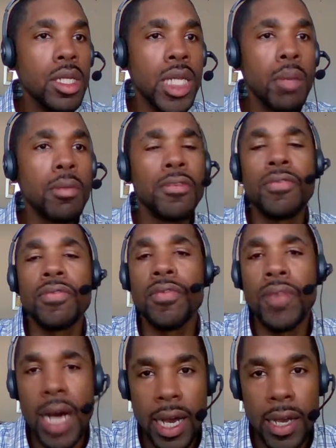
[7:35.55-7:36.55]
Number
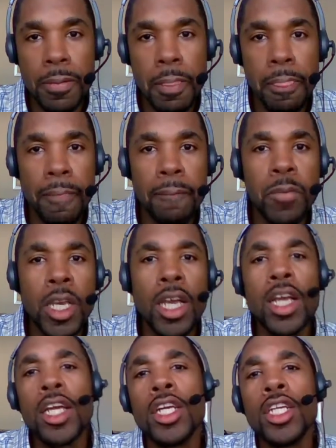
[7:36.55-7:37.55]
5,
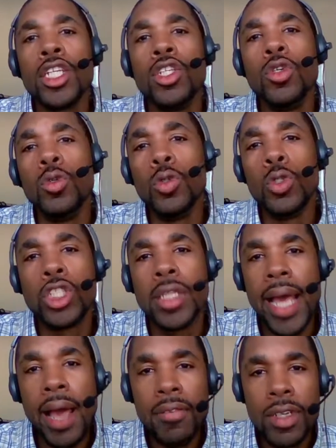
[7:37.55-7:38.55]
you
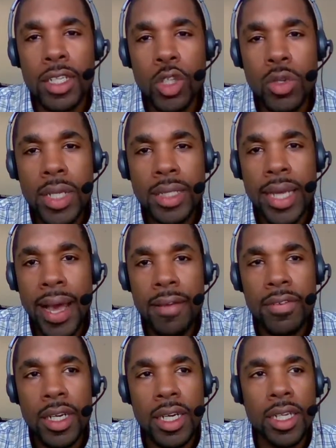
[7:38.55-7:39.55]
need to
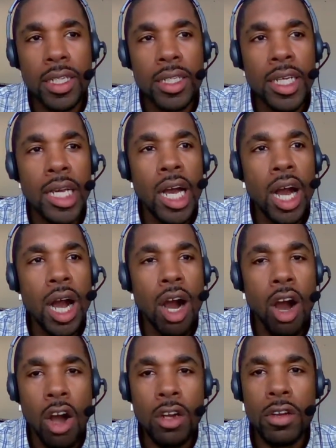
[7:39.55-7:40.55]
have a
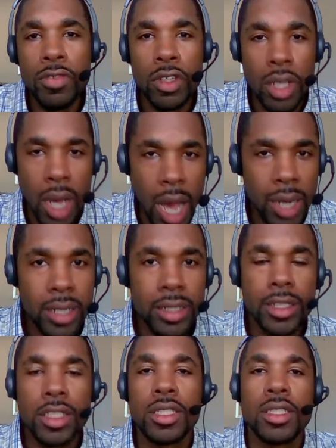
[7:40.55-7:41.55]
hunger for
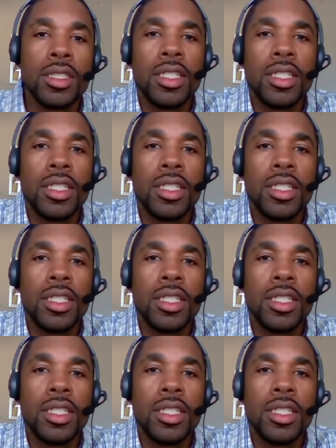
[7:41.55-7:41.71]
knowledge.